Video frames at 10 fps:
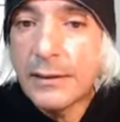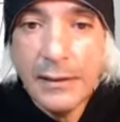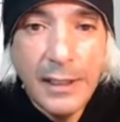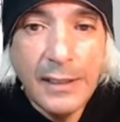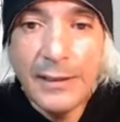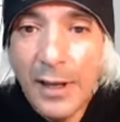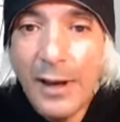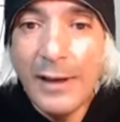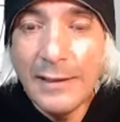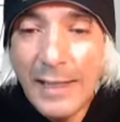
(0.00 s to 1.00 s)
these
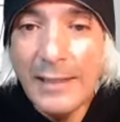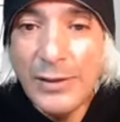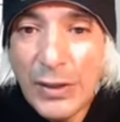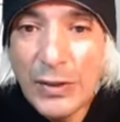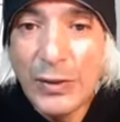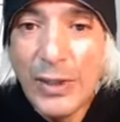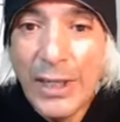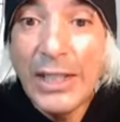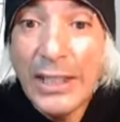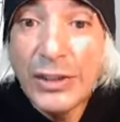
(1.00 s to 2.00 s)
guys they do
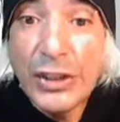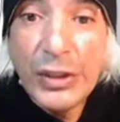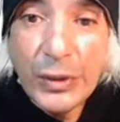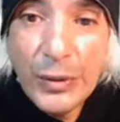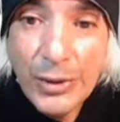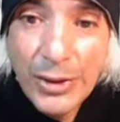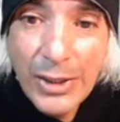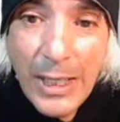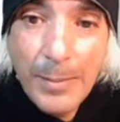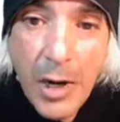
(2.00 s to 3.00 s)
they do
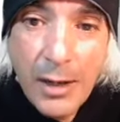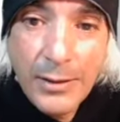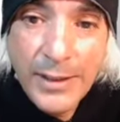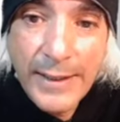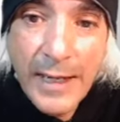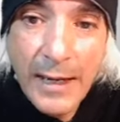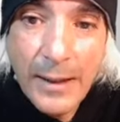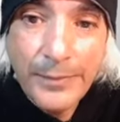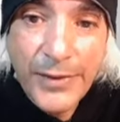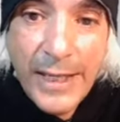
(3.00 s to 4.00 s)
they mars it
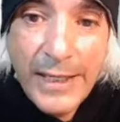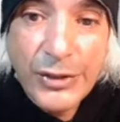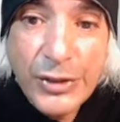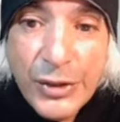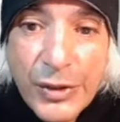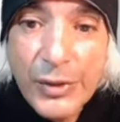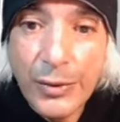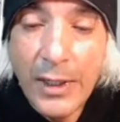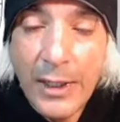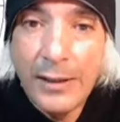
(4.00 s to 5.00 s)
up. They do.